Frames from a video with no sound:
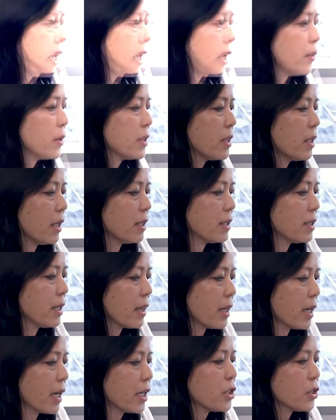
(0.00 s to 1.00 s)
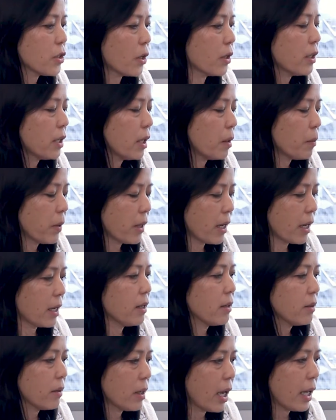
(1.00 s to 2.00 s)
It's not that I started it, but
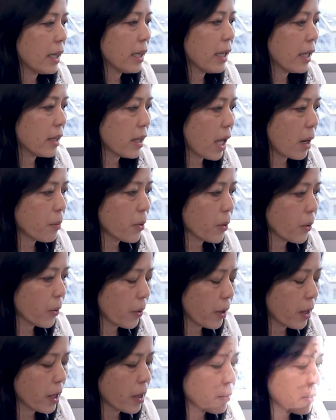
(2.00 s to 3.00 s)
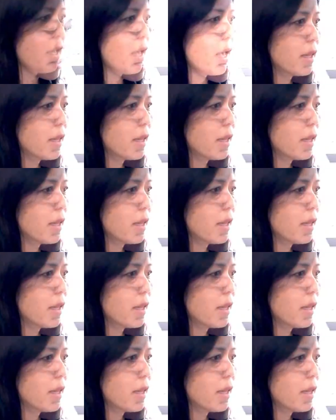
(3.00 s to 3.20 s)
I led that program.